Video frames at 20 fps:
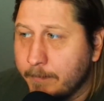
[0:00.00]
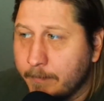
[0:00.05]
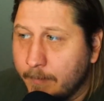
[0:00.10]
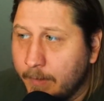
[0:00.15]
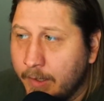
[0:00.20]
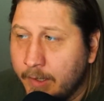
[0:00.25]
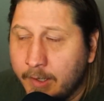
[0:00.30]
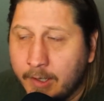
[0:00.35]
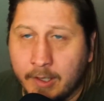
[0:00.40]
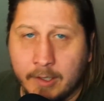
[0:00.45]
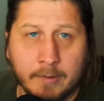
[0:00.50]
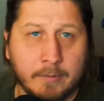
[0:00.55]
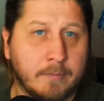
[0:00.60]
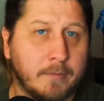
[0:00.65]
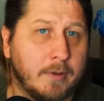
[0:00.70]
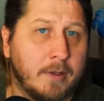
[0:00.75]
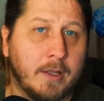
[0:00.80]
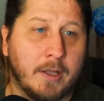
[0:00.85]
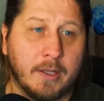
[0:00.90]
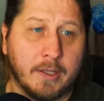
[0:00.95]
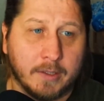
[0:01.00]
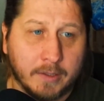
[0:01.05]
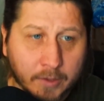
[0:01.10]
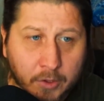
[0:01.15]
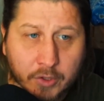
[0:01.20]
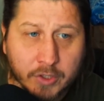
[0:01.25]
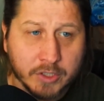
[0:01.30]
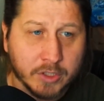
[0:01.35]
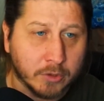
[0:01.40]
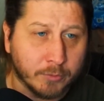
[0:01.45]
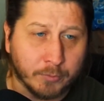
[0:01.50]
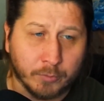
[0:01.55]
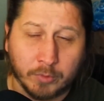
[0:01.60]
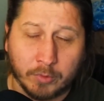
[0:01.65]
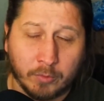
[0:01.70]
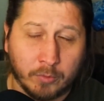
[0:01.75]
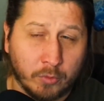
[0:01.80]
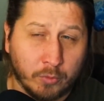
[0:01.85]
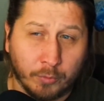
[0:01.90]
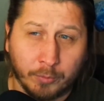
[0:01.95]
Again, there is room
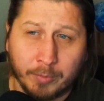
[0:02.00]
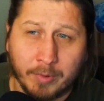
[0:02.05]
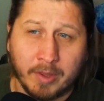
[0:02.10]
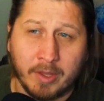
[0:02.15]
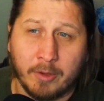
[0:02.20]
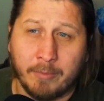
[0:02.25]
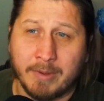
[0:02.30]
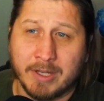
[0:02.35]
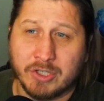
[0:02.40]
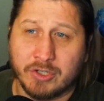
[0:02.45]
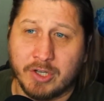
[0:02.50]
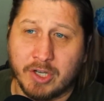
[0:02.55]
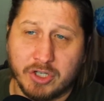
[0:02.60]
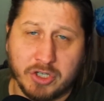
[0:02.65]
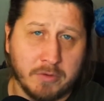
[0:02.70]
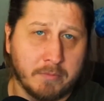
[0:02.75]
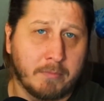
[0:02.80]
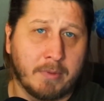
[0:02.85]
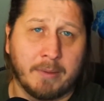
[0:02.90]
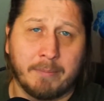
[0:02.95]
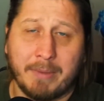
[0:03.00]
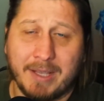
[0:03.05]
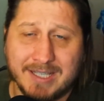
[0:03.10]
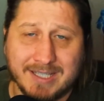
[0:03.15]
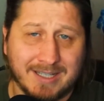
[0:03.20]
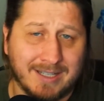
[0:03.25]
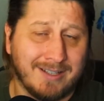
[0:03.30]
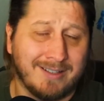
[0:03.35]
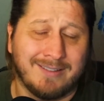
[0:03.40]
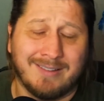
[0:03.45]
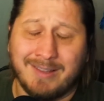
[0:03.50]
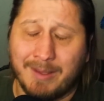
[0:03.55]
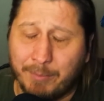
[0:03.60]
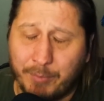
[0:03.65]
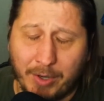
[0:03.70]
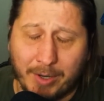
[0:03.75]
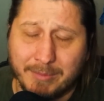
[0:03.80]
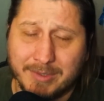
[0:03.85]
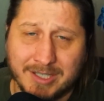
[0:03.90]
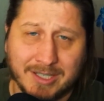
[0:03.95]
to the imagination, but basically the
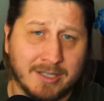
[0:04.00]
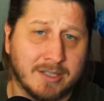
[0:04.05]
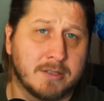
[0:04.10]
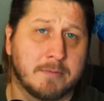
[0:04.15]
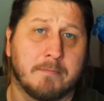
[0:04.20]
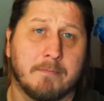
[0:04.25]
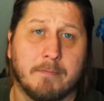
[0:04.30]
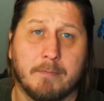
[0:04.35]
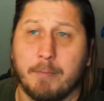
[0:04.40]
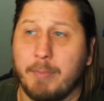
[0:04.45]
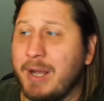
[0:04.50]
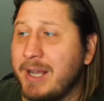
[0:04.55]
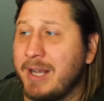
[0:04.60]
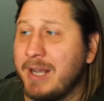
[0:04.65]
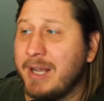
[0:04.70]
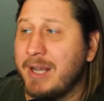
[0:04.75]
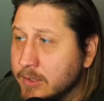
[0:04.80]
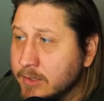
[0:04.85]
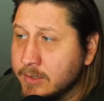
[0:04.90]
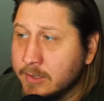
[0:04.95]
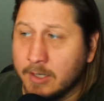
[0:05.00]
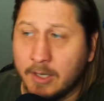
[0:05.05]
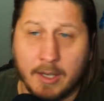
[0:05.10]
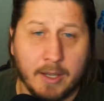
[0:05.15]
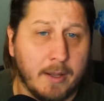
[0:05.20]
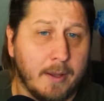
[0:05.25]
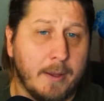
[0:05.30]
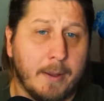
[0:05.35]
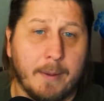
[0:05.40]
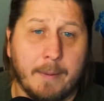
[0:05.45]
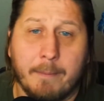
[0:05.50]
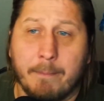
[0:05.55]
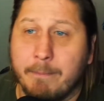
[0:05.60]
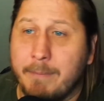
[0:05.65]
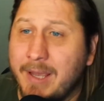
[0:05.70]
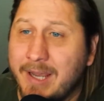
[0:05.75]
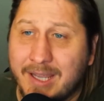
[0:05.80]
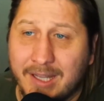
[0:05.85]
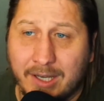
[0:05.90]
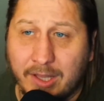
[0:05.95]
premise is puzzles.
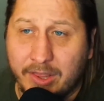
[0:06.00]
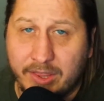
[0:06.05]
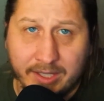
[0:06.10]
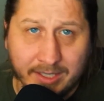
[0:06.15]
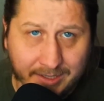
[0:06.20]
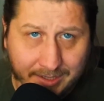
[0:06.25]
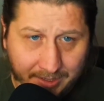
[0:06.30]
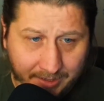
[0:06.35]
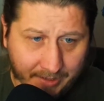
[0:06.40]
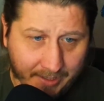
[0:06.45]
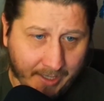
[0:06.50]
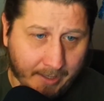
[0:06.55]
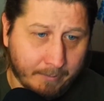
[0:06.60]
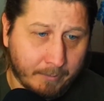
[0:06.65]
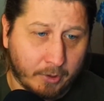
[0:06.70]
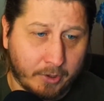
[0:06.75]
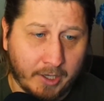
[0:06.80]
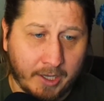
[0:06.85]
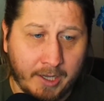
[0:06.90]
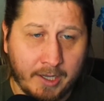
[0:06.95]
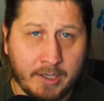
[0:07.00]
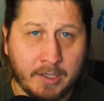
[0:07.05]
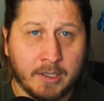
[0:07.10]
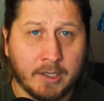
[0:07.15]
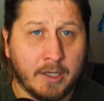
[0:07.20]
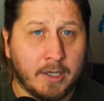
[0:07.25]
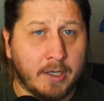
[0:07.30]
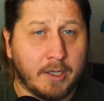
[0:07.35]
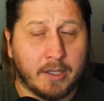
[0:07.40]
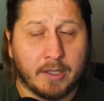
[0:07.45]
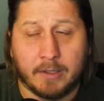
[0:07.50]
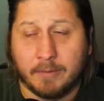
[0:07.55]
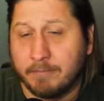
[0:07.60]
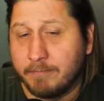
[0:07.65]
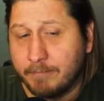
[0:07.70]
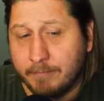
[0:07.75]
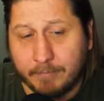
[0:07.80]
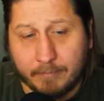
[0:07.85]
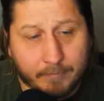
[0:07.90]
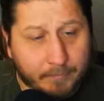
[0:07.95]
Make it a thinking game, okay?
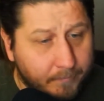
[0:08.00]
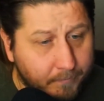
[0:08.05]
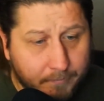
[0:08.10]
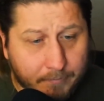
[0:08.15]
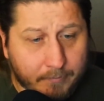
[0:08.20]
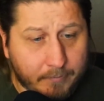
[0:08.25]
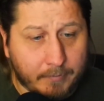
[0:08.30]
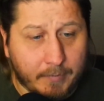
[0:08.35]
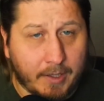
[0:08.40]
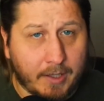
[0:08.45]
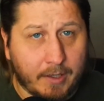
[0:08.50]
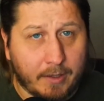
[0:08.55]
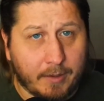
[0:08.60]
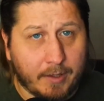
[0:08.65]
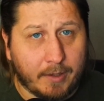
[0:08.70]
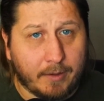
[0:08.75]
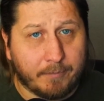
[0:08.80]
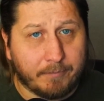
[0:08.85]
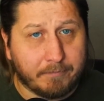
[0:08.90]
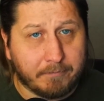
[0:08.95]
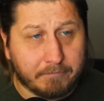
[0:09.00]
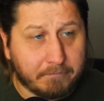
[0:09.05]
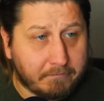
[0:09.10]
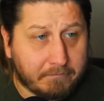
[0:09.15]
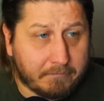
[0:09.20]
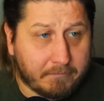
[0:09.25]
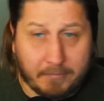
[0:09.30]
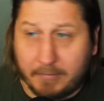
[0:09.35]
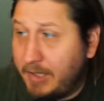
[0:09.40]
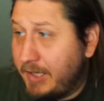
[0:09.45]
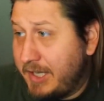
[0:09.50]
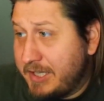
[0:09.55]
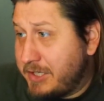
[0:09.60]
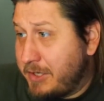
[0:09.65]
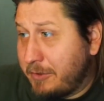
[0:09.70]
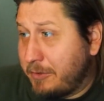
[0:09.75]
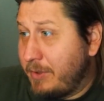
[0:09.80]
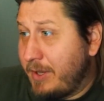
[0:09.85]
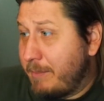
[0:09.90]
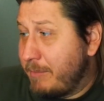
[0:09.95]
And let's go
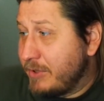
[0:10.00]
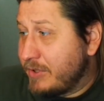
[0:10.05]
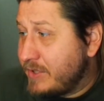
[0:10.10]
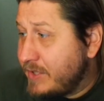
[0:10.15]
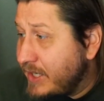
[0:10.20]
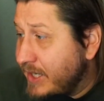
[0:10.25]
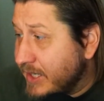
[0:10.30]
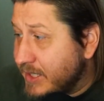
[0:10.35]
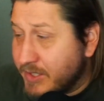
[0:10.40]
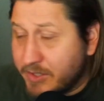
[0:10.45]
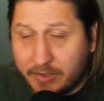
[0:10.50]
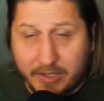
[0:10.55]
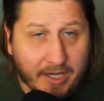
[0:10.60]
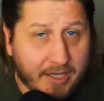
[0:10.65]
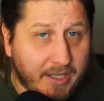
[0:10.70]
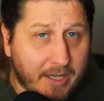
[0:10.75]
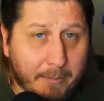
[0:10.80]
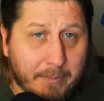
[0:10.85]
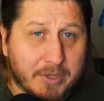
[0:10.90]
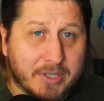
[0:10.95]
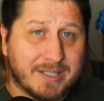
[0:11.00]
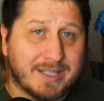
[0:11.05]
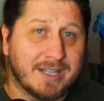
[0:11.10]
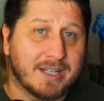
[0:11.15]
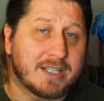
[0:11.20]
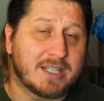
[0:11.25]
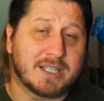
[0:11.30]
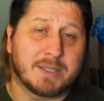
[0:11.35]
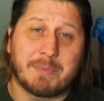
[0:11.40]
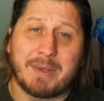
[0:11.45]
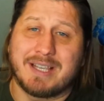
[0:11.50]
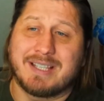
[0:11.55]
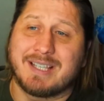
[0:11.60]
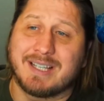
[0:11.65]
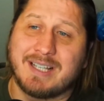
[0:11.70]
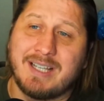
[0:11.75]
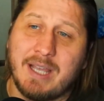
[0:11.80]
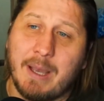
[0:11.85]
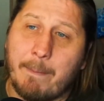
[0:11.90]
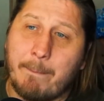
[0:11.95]
to number 6. Okay, number 6 is
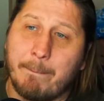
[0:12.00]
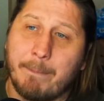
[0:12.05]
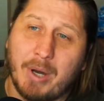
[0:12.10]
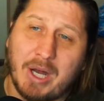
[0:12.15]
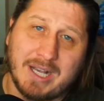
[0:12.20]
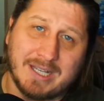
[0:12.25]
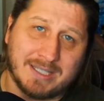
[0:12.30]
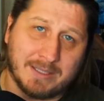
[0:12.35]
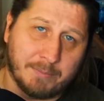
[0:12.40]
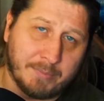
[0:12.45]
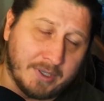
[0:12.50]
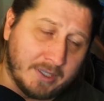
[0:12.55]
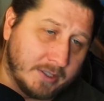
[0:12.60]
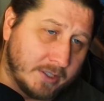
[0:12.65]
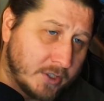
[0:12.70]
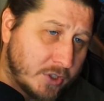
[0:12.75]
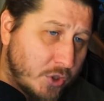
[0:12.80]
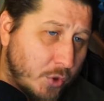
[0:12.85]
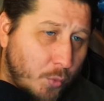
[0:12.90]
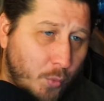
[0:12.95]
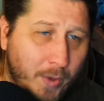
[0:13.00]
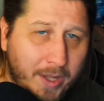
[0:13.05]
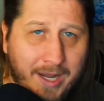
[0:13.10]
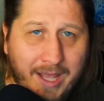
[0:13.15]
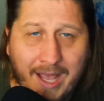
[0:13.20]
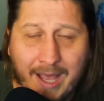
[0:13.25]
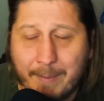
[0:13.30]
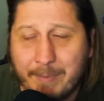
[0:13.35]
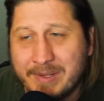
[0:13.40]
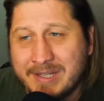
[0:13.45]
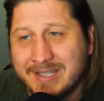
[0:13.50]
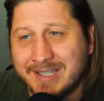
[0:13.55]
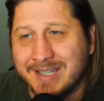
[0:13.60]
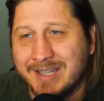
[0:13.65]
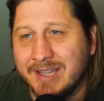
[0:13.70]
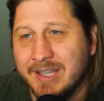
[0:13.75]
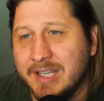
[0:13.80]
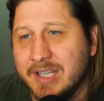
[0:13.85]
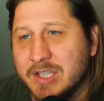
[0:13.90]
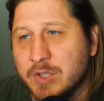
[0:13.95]
basically a boss builder. So what happens in
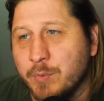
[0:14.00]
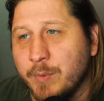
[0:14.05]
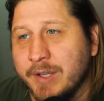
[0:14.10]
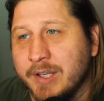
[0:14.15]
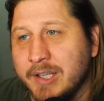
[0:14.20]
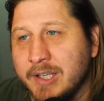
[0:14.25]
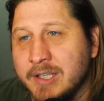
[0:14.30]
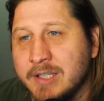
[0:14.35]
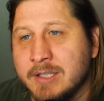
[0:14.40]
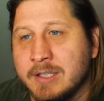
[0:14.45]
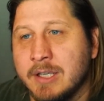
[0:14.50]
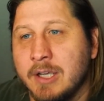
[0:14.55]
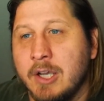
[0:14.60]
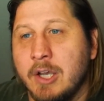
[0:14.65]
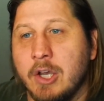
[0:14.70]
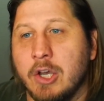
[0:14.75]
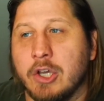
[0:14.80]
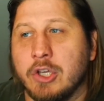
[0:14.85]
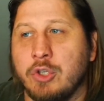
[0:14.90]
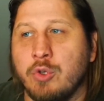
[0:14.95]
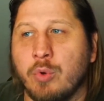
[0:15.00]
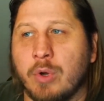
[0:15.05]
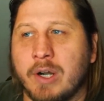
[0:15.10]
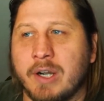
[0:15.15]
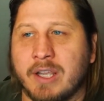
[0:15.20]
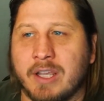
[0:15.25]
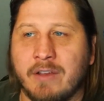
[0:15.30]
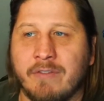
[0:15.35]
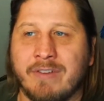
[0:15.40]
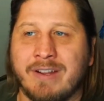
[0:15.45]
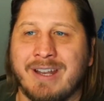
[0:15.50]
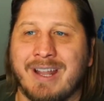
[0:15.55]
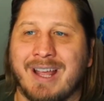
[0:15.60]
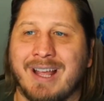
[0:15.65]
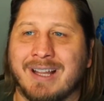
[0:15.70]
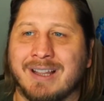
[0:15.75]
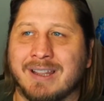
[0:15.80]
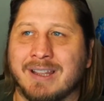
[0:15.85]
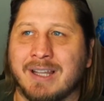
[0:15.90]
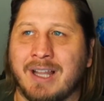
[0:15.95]
this one is you are given a
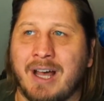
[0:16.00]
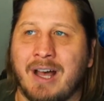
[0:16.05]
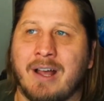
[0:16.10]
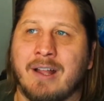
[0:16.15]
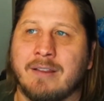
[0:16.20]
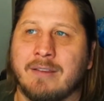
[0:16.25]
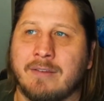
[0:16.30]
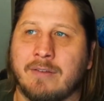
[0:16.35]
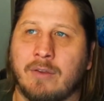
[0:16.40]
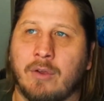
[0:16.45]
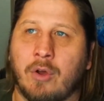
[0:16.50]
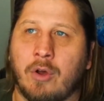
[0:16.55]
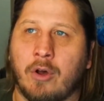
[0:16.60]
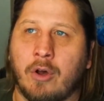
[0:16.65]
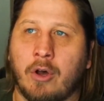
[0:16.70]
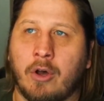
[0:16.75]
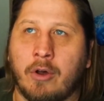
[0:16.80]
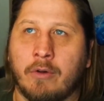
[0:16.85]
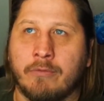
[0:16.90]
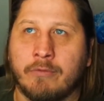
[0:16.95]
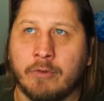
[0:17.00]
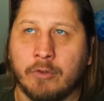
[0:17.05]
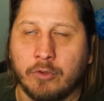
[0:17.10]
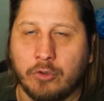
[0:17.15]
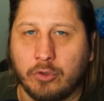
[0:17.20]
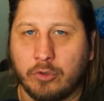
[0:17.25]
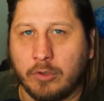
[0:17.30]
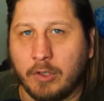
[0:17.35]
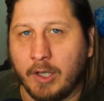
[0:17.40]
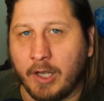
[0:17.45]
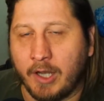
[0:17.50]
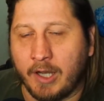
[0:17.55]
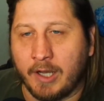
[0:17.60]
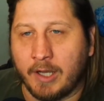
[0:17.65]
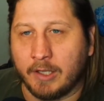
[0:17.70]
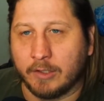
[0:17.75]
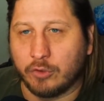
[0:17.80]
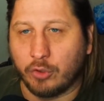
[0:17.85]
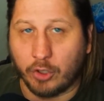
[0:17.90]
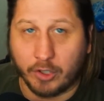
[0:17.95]
lot of
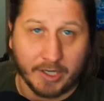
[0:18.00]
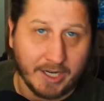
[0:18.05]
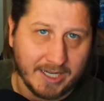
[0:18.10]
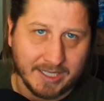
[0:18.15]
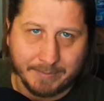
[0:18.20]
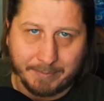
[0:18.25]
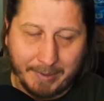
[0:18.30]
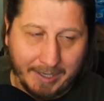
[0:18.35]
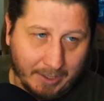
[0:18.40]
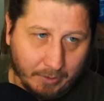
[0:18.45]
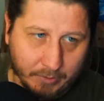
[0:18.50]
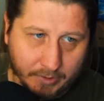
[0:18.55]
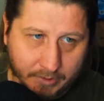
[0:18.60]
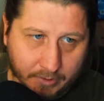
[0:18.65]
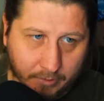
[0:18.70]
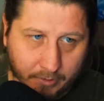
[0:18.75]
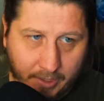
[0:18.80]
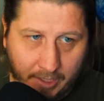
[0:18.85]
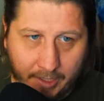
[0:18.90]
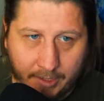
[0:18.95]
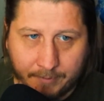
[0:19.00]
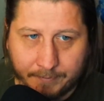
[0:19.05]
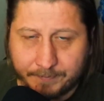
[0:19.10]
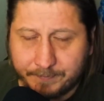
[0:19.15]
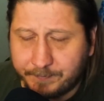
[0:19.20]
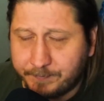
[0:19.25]
Torghast powers, okay?